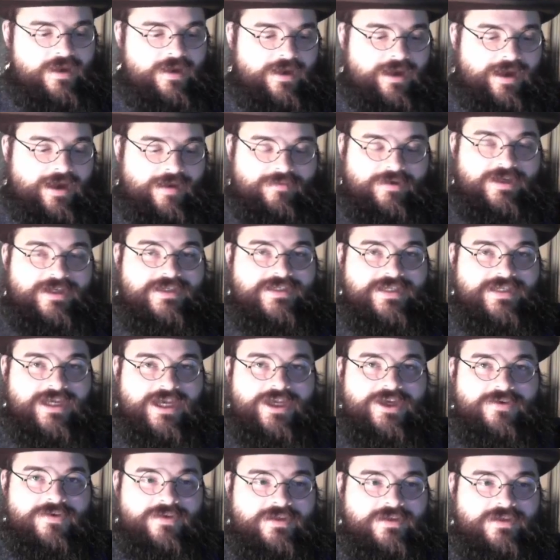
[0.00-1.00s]
I'm going to
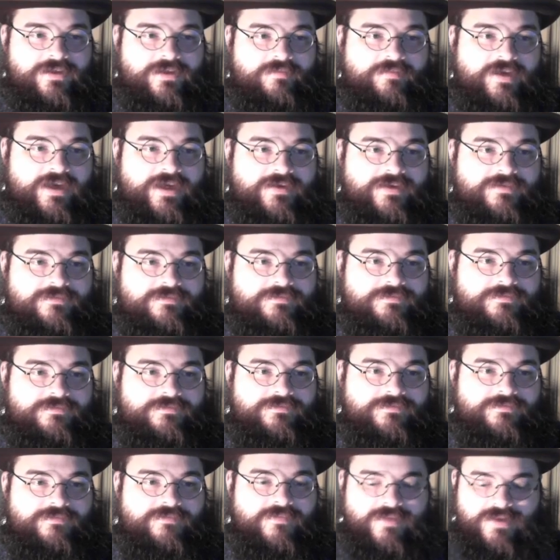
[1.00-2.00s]
tell you a little bit
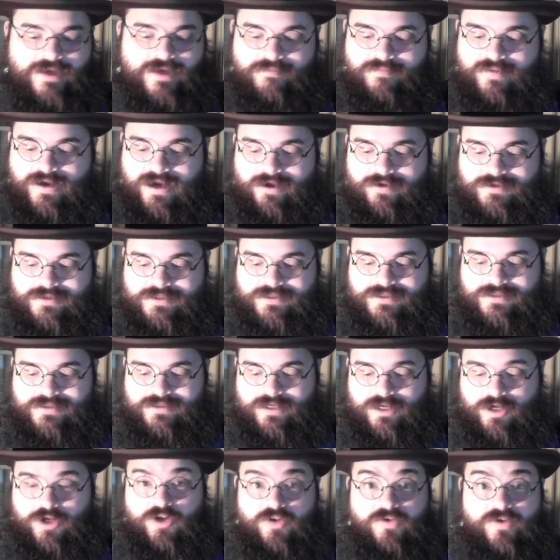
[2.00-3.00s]
about
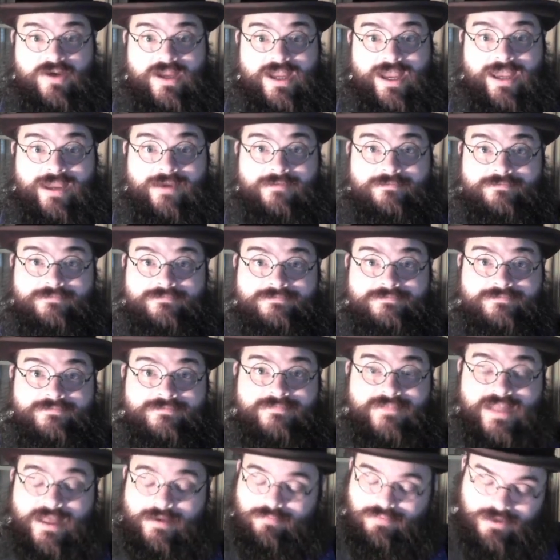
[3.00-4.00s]
a new game
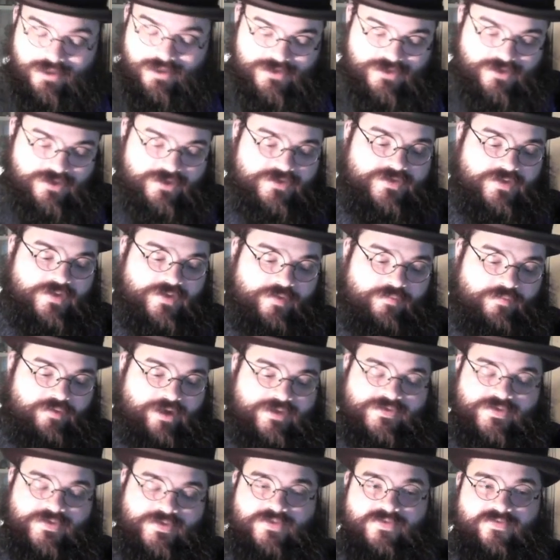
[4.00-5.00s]
that Blizzard is in the
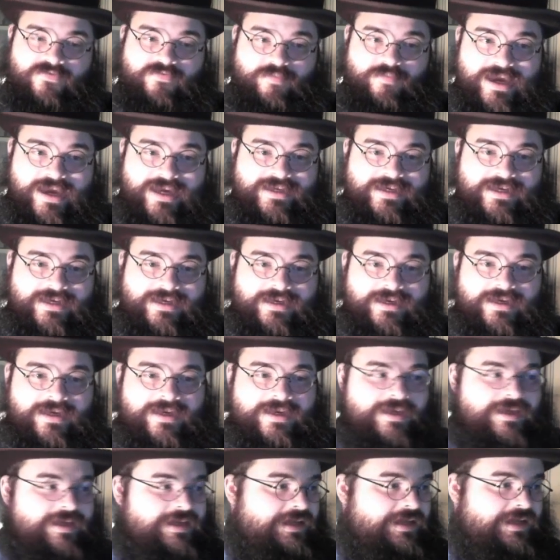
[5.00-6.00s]
process of making
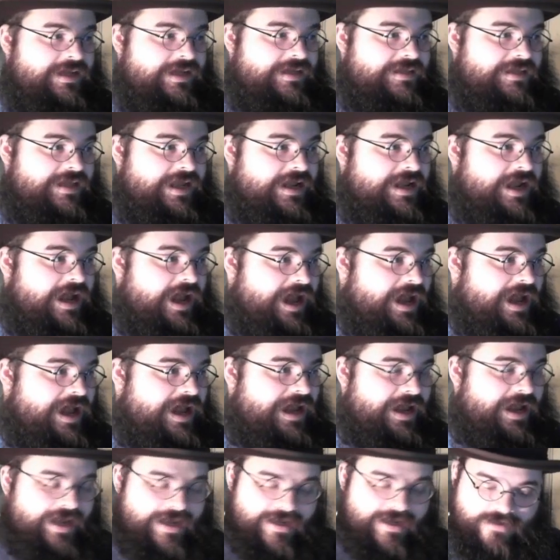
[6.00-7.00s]
and that
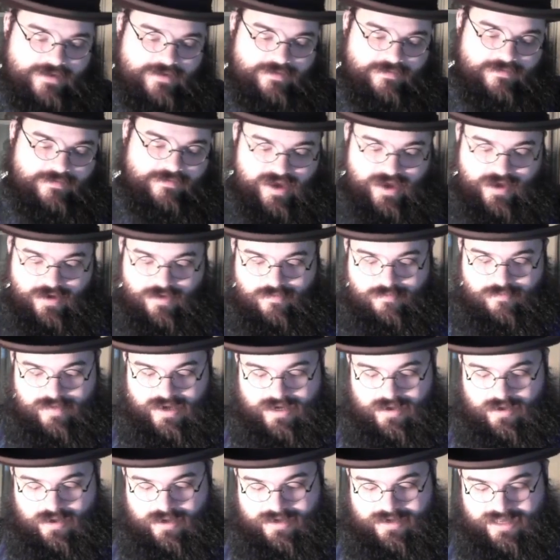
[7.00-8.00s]
I may or
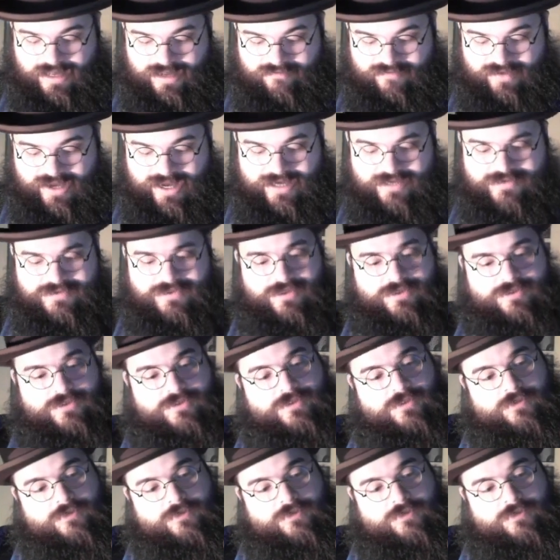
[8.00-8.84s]
may not have access to.